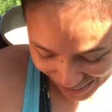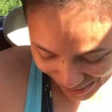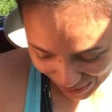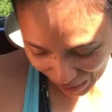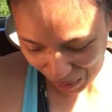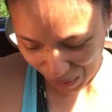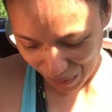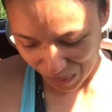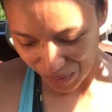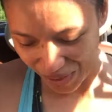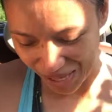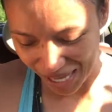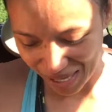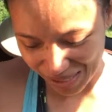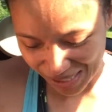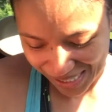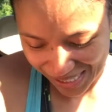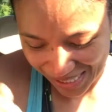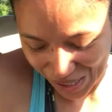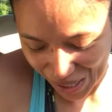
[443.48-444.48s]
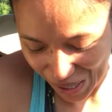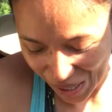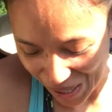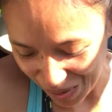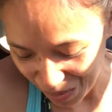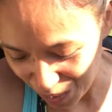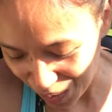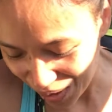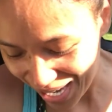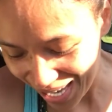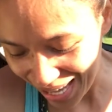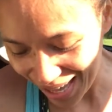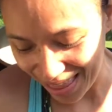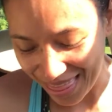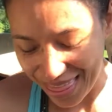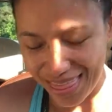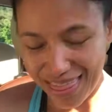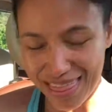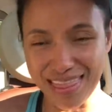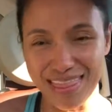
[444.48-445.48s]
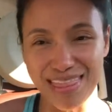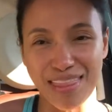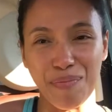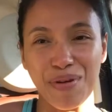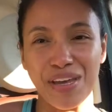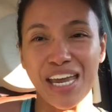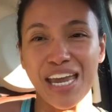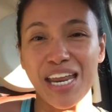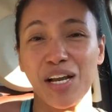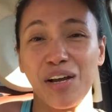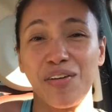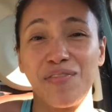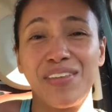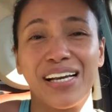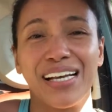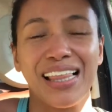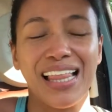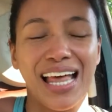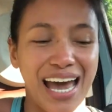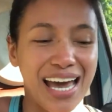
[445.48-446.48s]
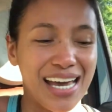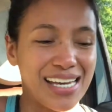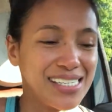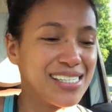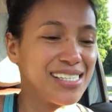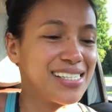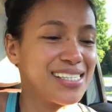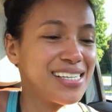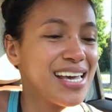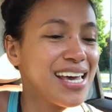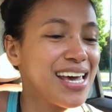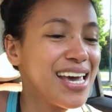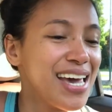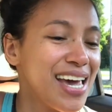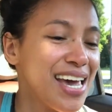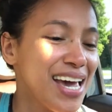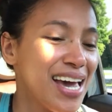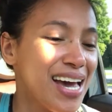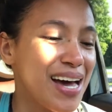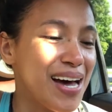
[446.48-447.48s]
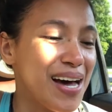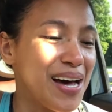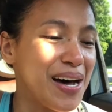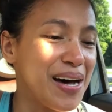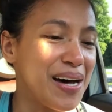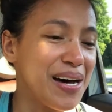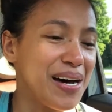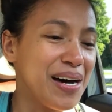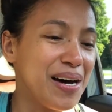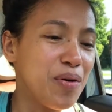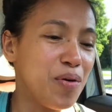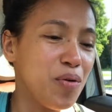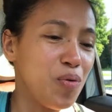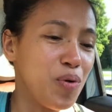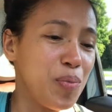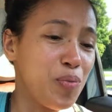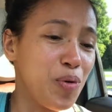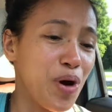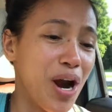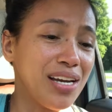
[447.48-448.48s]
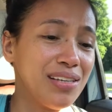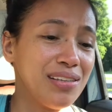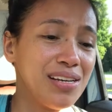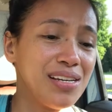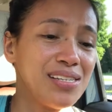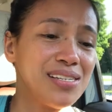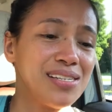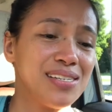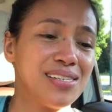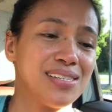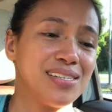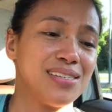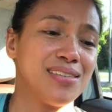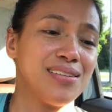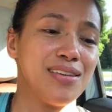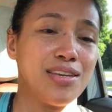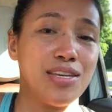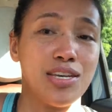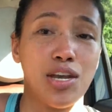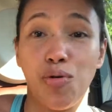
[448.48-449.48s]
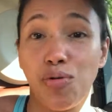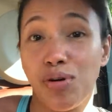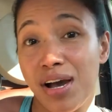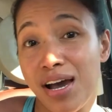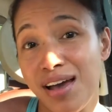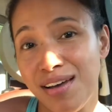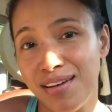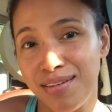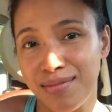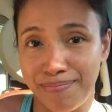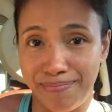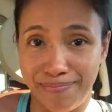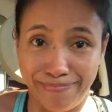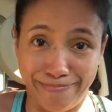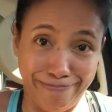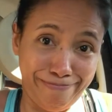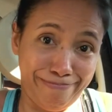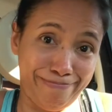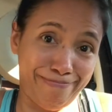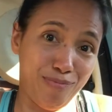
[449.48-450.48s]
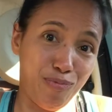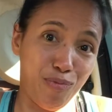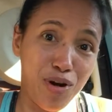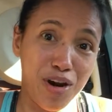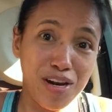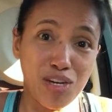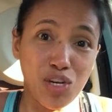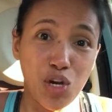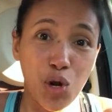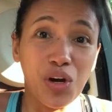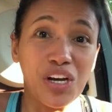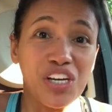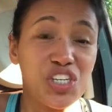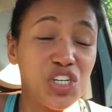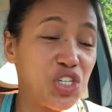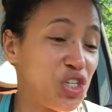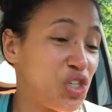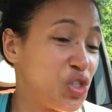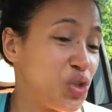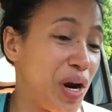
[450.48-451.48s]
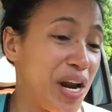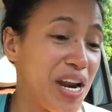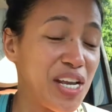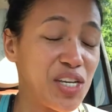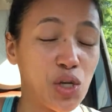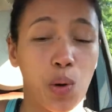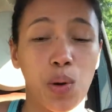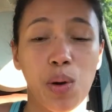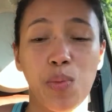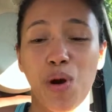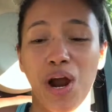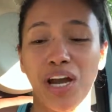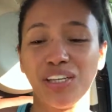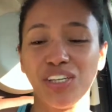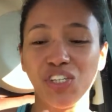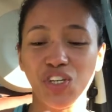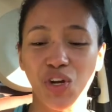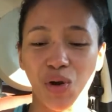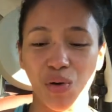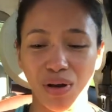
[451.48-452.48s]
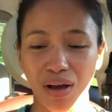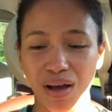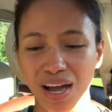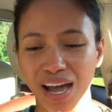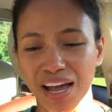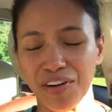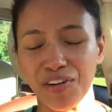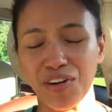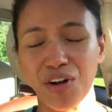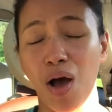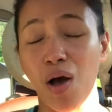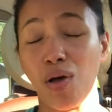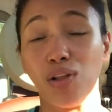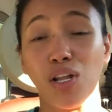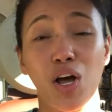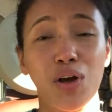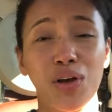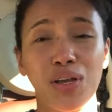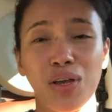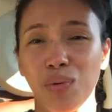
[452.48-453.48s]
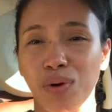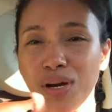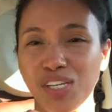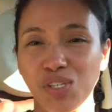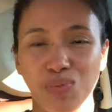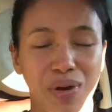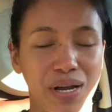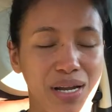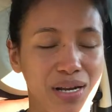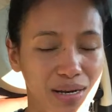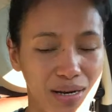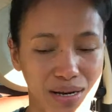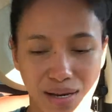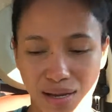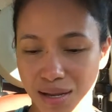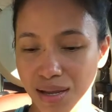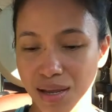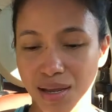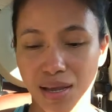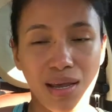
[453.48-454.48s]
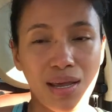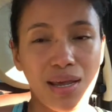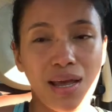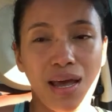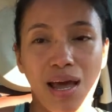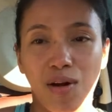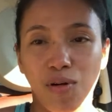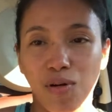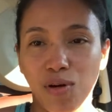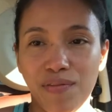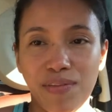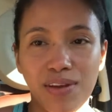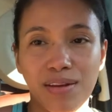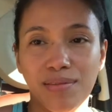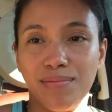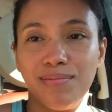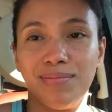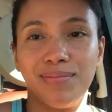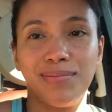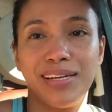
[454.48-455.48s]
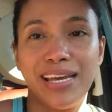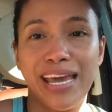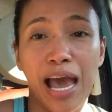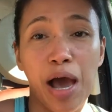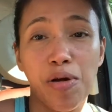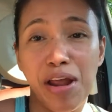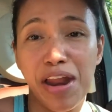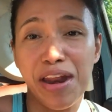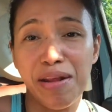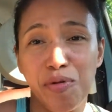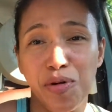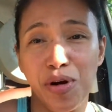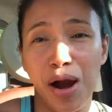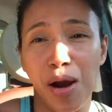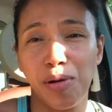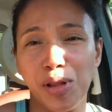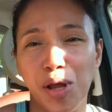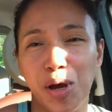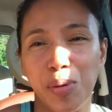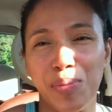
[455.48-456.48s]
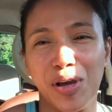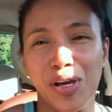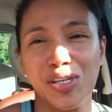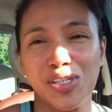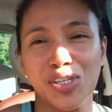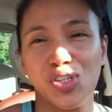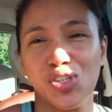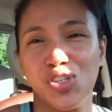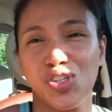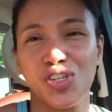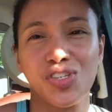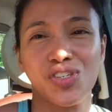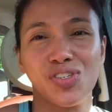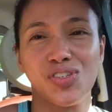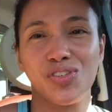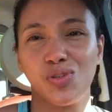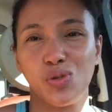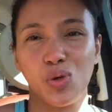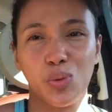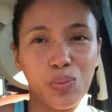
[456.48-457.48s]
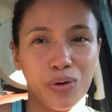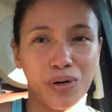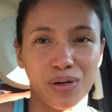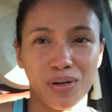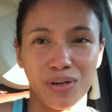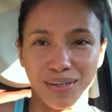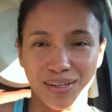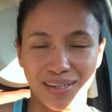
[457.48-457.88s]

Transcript: So let's start with the beginning of the class. We practice yoga. We're in yoga teacher training, so we practice yoga. I don't know how long it was, but I don't even count anymore how long, because it's just super